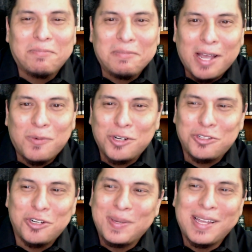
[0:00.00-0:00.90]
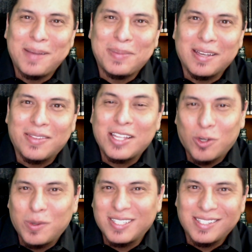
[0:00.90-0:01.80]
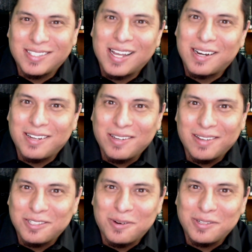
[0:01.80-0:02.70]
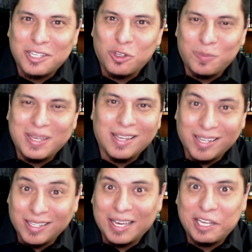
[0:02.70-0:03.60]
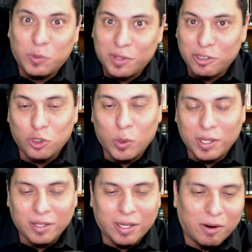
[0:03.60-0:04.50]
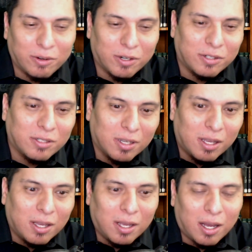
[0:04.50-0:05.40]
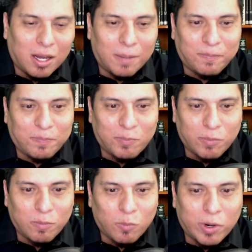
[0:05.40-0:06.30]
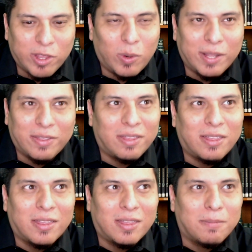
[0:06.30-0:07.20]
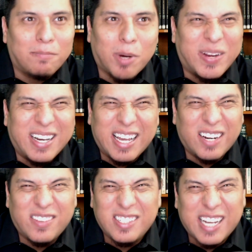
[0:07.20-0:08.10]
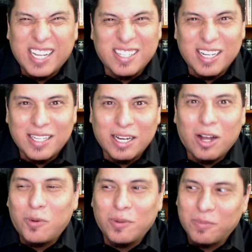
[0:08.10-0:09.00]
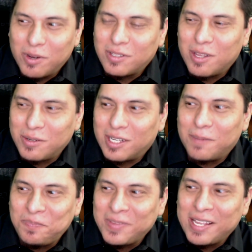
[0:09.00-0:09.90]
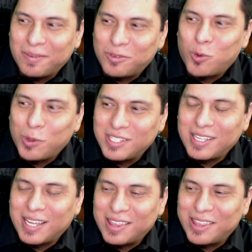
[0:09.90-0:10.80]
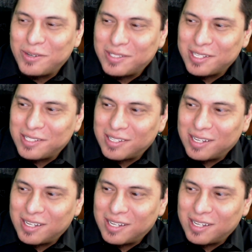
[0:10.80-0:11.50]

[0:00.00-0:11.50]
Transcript: I want you to be happy, and that's always a good sign. It's always like you being engaged with the story and the characters. Um, one of the only probably negative thing I could say is like, oh, there's there's a towards the end there's this uh,